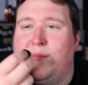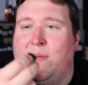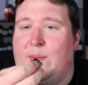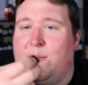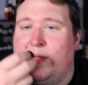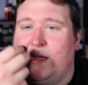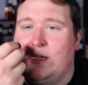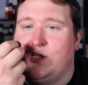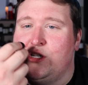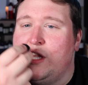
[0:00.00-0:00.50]

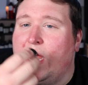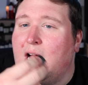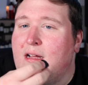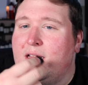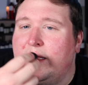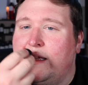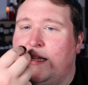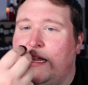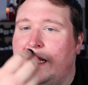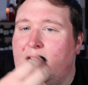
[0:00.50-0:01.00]
maybe
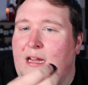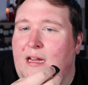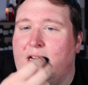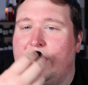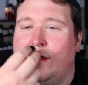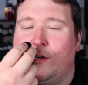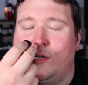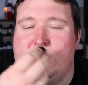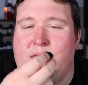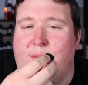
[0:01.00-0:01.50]

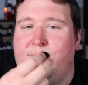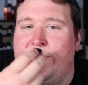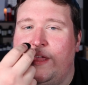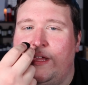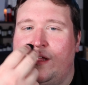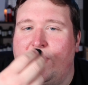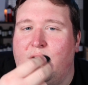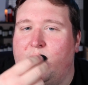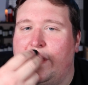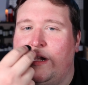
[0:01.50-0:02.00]
chocolatey or
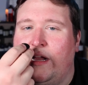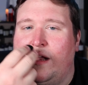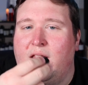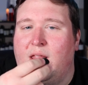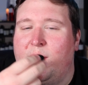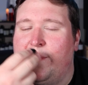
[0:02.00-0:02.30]
something going on